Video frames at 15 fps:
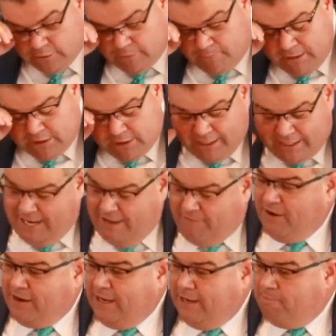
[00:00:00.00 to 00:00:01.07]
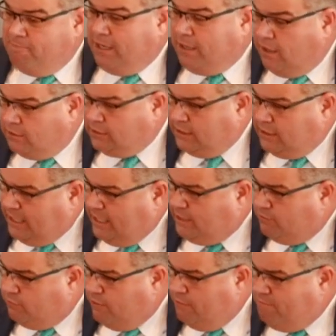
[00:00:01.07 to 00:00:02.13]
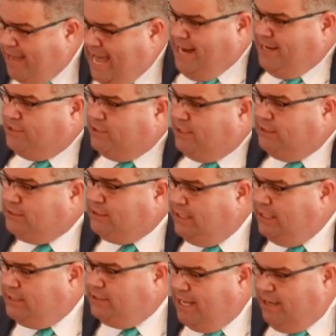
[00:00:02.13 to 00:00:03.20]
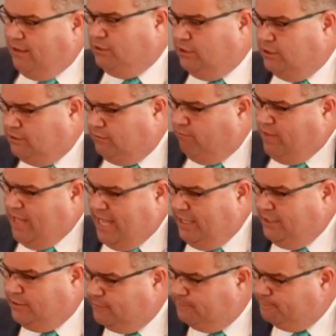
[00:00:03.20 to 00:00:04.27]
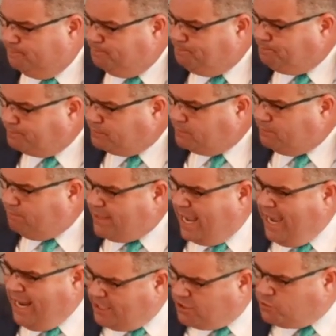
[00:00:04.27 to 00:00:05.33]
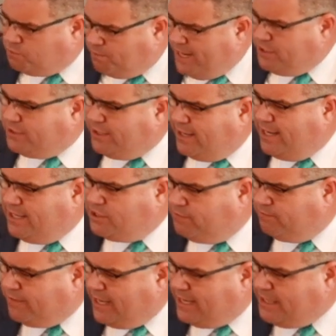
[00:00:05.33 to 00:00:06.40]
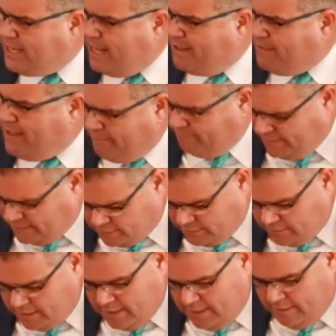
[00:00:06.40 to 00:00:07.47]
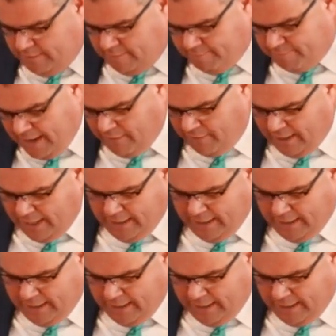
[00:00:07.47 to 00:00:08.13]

significant because it, it reminds us and it tells us some things and it speaks to us some things I think that's very uh,